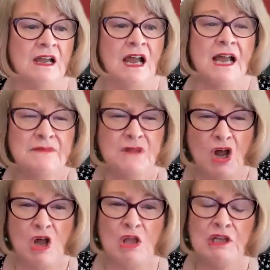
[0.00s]
I'm
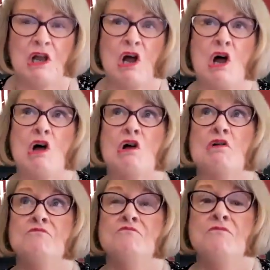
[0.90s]
calling all
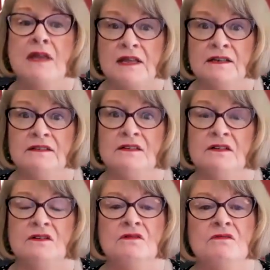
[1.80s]
men
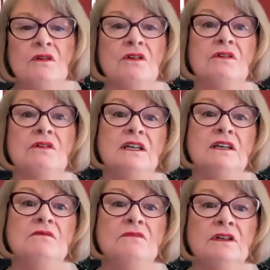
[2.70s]
who are
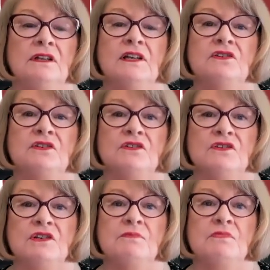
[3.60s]
in
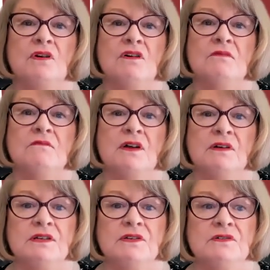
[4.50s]
relationship or
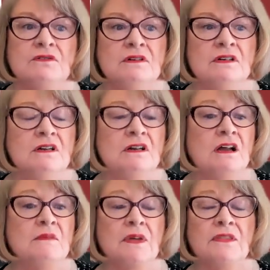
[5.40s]
married to
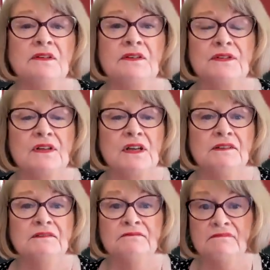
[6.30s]
a motherless
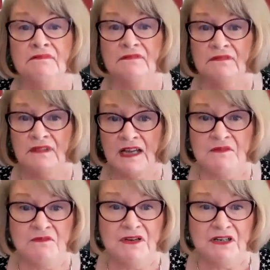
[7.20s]
daughter. I
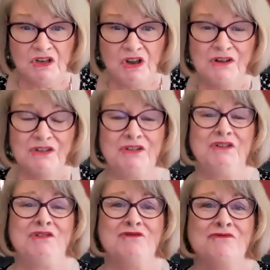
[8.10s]
want to talk to
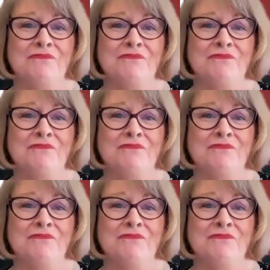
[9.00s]
you.